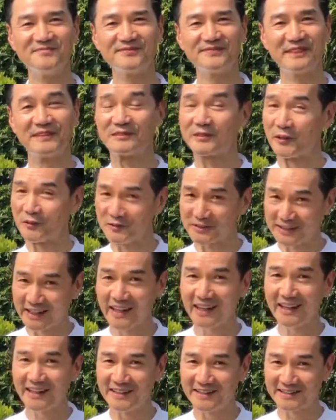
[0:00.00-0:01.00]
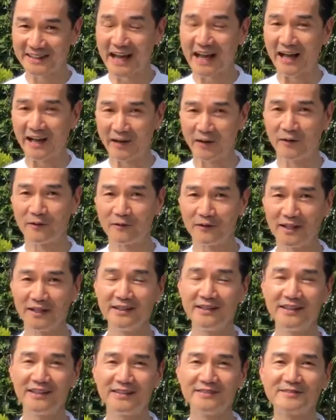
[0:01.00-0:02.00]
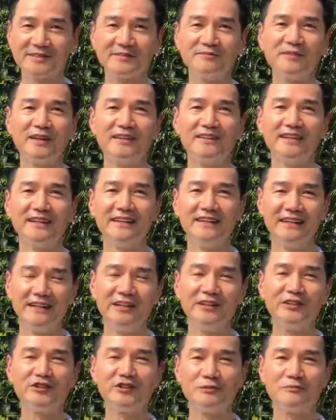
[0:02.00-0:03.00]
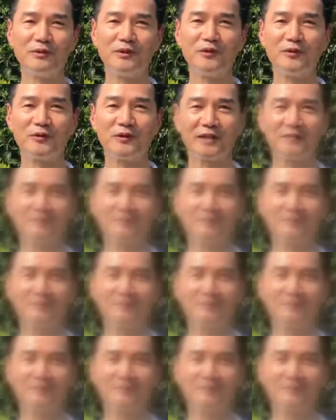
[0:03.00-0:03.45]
So that is our Radiant Leadership Program.